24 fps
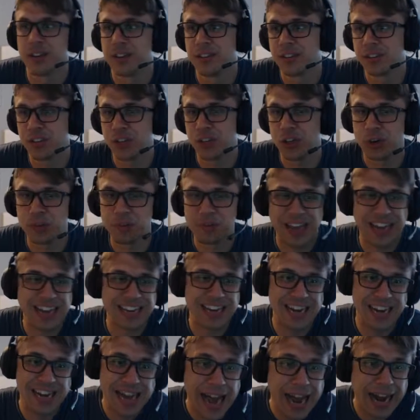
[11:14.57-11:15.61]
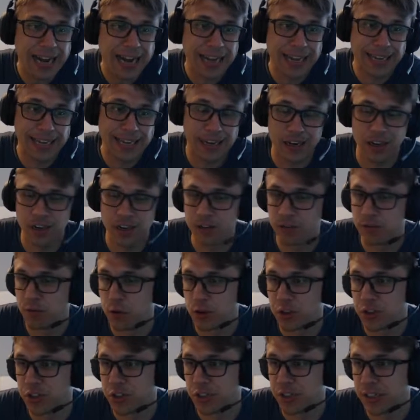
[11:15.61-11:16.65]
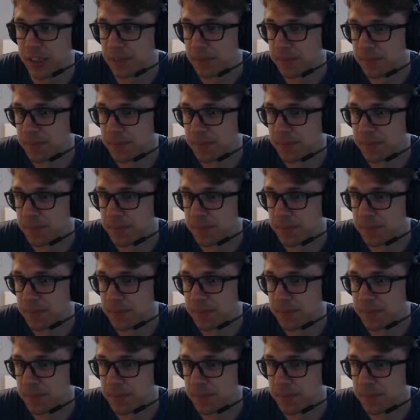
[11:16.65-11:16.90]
so I did not get it, unfortunately.